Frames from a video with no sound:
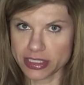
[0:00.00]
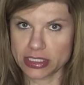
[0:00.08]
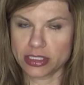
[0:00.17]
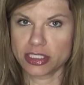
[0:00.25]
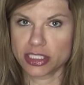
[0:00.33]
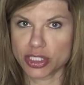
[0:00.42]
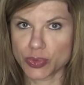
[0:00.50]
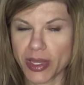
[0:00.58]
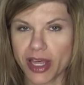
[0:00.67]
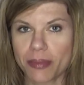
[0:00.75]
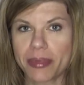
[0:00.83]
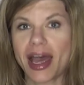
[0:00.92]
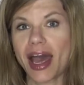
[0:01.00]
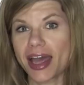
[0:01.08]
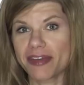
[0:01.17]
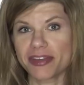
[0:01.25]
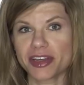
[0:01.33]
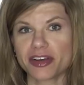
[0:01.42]
diseases as well, but
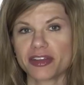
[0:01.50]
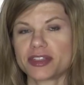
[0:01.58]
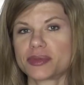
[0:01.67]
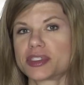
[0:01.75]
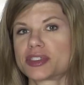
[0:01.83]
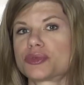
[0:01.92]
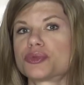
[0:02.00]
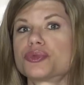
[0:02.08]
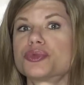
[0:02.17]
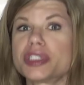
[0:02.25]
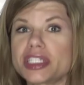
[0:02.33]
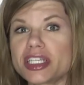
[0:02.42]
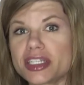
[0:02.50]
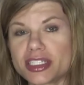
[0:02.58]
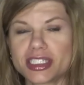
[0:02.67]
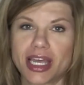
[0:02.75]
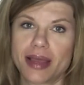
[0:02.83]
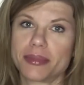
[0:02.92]
I figured this was a really
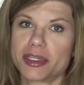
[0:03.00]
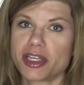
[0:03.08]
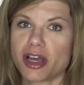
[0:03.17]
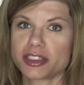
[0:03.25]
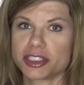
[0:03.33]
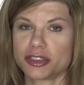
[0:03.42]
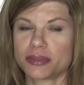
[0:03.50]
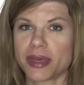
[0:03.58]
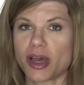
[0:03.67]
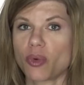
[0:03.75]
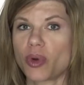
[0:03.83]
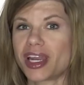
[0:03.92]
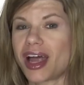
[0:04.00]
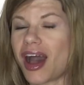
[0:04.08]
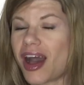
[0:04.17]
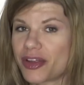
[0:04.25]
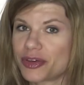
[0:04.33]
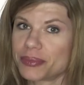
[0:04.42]
good time to talk to you about what
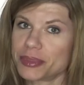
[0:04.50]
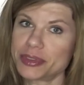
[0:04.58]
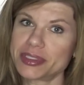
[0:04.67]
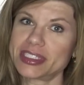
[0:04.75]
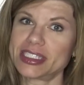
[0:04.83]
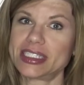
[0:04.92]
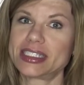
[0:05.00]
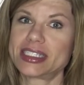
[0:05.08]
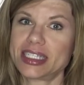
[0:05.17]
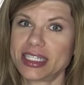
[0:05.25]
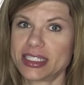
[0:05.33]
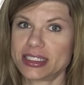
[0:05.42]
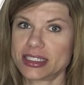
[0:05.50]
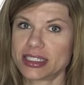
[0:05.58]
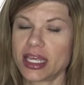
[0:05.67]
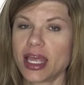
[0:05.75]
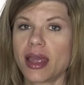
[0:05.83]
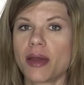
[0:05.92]
autoimmune disease
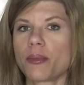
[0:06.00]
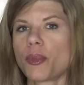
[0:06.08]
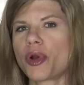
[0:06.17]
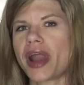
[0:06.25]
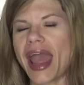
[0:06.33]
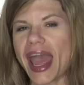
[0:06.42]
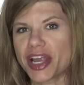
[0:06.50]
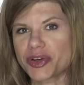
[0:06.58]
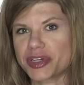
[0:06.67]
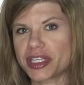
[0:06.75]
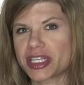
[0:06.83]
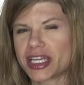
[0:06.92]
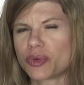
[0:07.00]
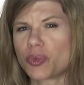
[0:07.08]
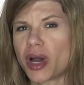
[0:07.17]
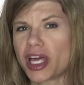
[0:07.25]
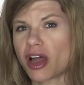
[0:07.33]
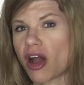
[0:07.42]
is. More accurately,
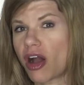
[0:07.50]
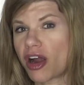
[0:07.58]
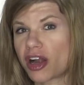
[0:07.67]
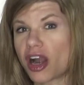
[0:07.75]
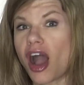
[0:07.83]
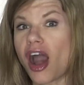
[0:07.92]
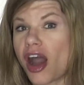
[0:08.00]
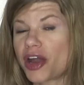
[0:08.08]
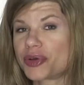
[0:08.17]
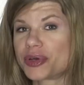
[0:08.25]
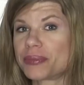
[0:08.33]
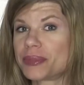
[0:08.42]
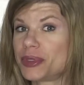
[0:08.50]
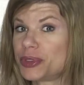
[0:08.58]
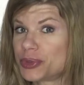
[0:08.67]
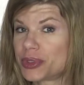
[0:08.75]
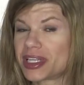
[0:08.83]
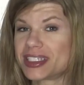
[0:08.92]
what are
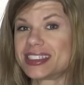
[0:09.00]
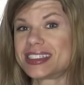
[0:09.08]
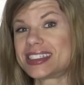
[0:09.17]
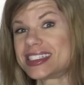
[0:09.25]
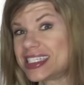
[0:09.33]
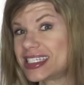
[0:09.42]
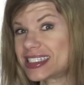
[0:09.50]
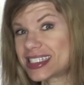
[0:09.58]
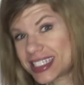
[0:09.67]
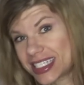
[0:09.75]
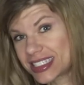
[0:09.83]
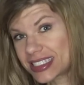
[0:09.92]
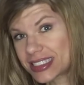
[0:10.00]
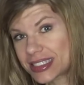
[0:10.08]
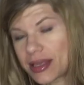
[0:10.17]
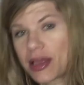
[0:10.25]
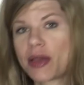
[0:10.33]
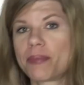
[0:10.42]
autoimmune diseases?
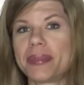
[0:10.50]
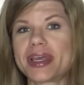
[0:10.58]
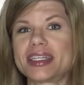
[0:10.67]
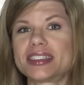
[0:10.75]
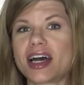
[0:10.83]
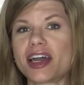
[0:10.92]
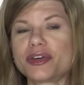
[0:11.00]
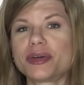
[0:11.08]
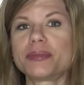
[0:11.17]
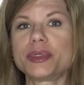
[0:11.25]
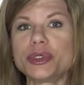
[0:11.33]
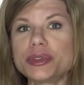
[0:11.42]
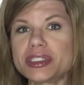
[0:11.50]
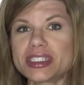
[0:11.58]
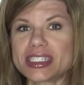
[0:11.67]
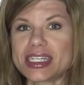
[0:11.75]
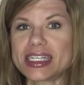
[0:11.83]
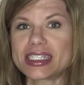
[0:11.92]
because autoimmune
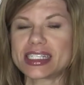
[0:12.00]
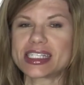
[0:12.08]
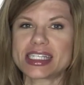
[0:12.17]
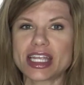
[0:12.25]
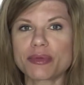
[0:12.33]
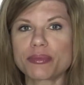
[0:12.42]
disease is an